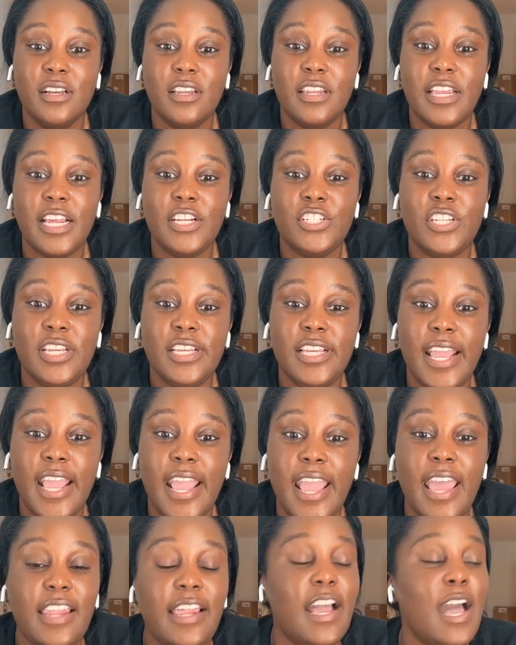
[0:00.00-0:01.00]
Like she
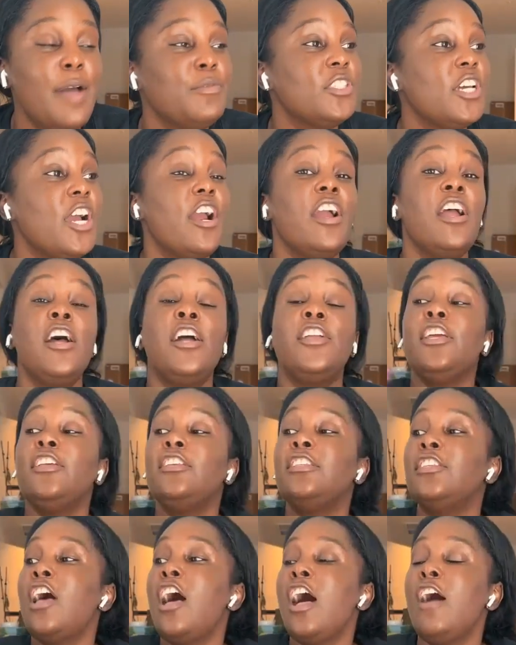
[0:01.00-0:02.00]
can't. Like I'm sorry. You
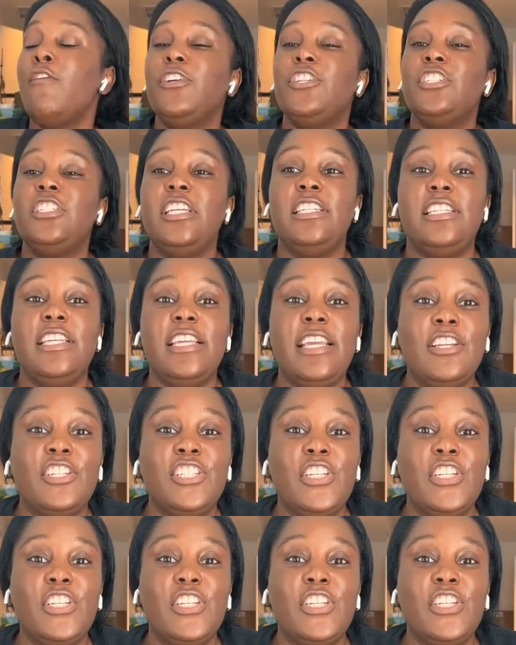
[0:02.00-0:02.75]
saw what she did.